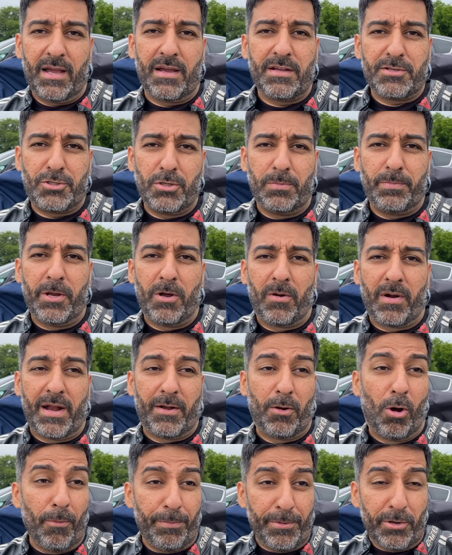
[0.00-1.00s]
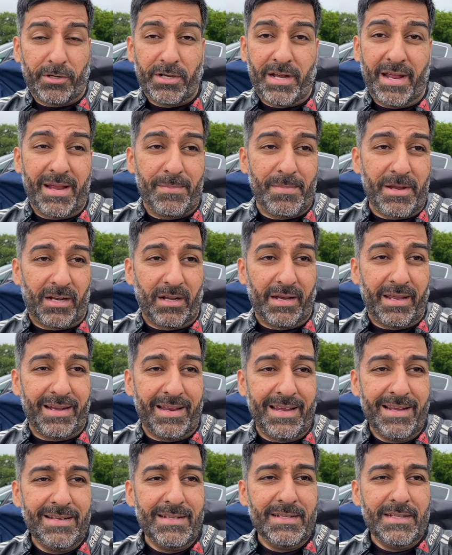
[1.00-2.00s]
should be all right. Hope you could hear me clearly,
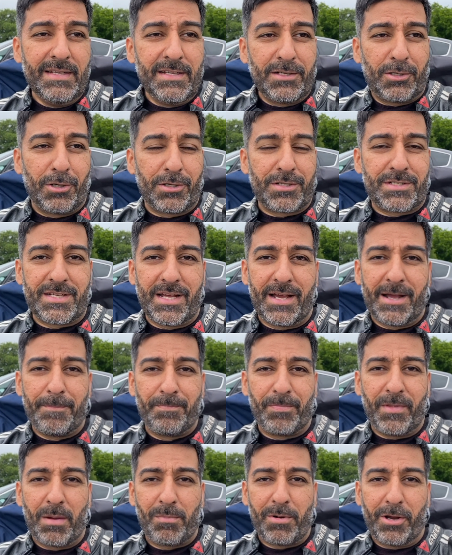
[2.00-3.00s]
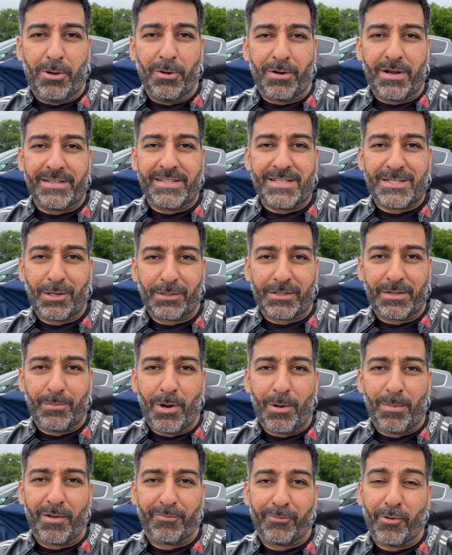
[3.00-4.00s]
because I'm recording this on the
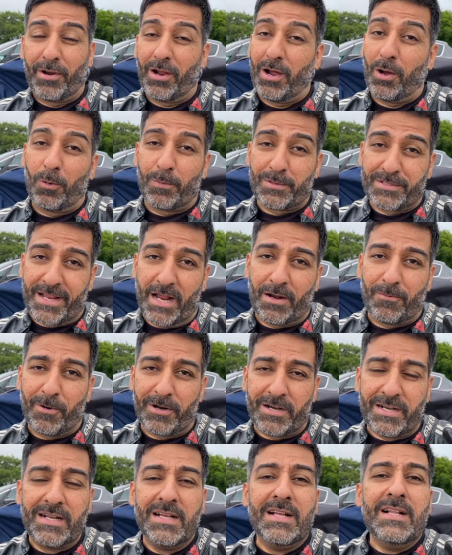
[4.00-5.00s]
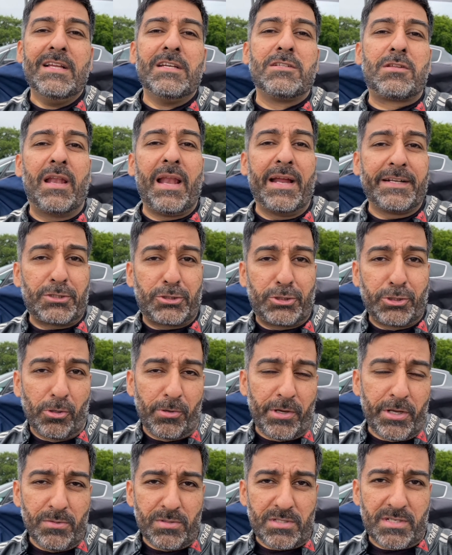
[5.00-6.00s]
mobile phone. I always get worried. So let's show
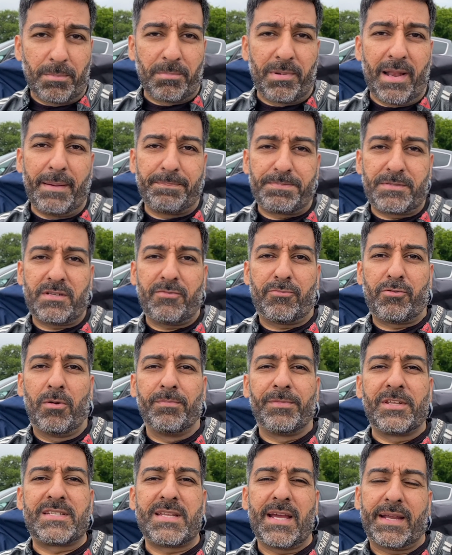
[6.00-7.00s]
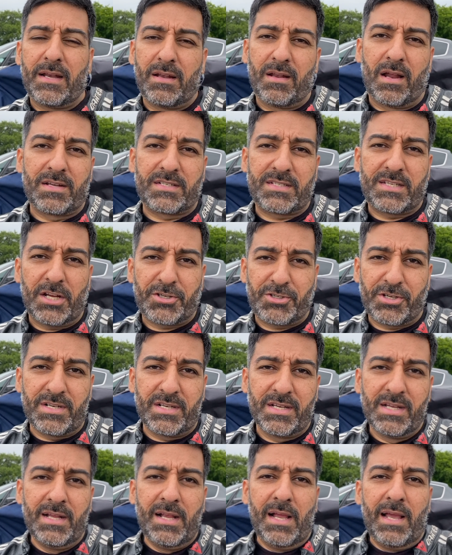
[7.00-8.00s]
you some laps from the second last session,
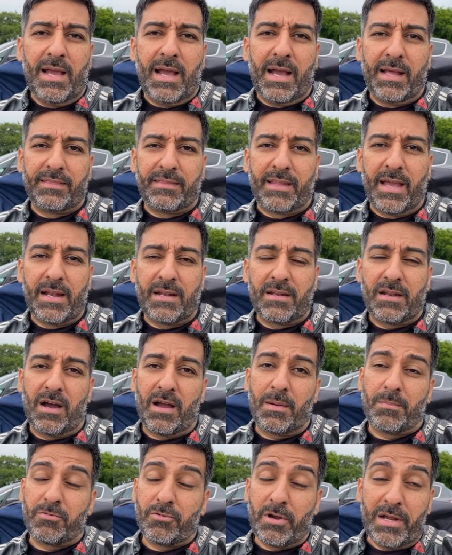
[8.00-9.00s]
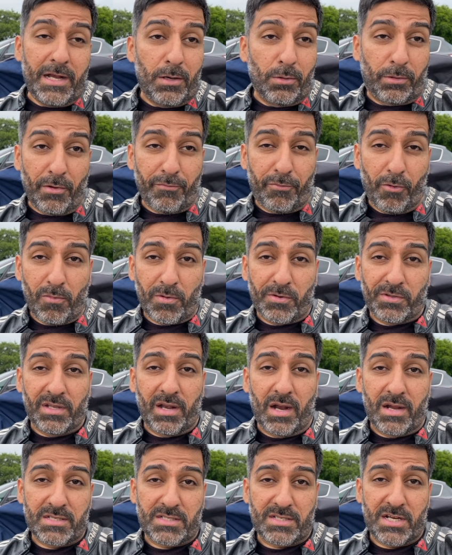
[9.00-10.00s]
and then I'm really looking forward to the
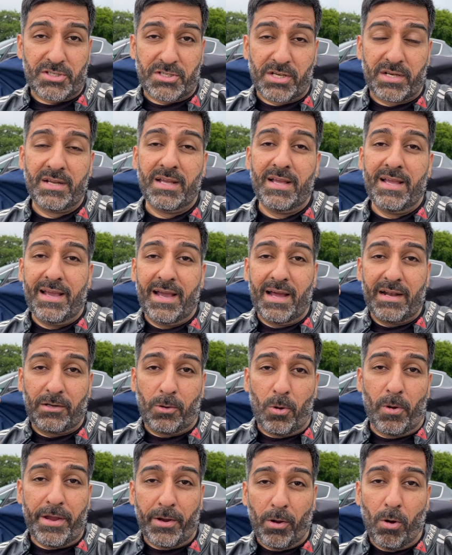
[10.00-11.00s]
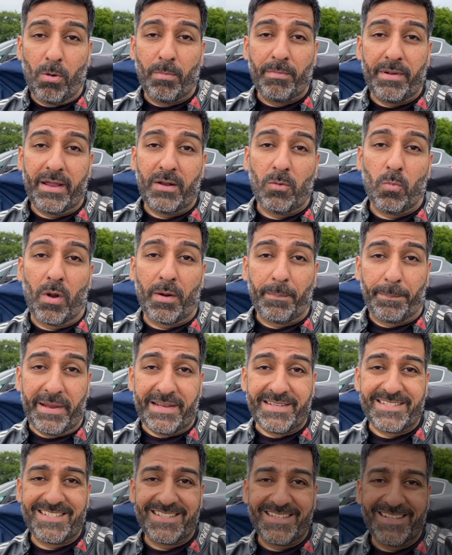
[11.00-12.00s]
last session and going home in one
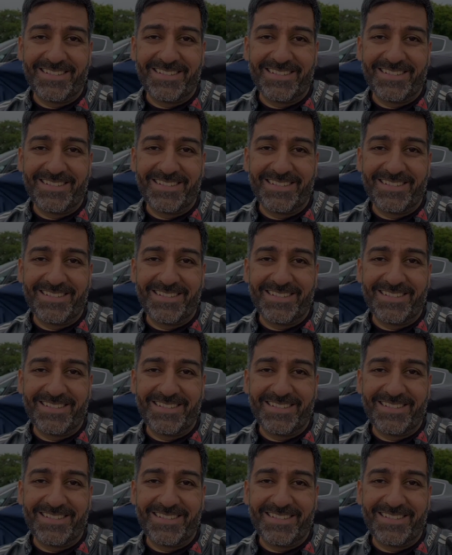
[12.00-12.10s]
piece.